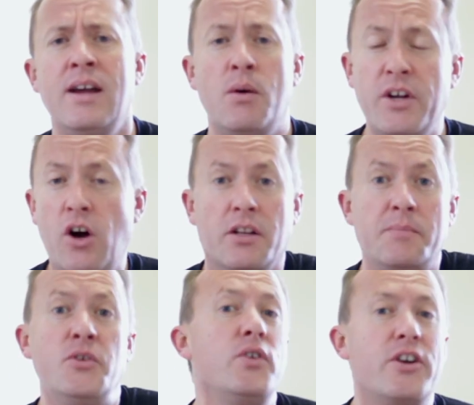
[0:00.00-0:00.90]
We call
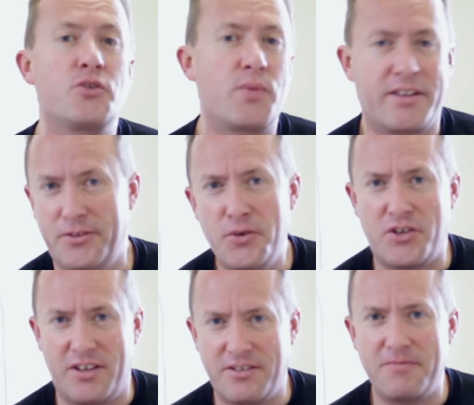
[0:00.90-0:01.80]
them New Year's
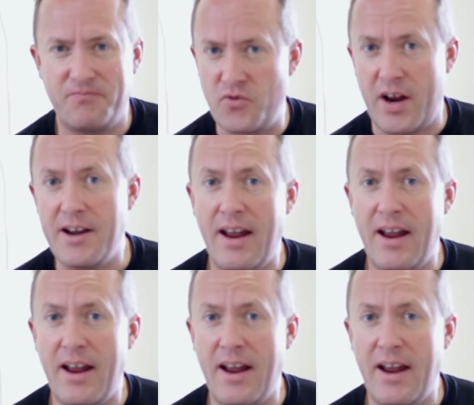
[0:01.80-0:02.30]
resolutions, right?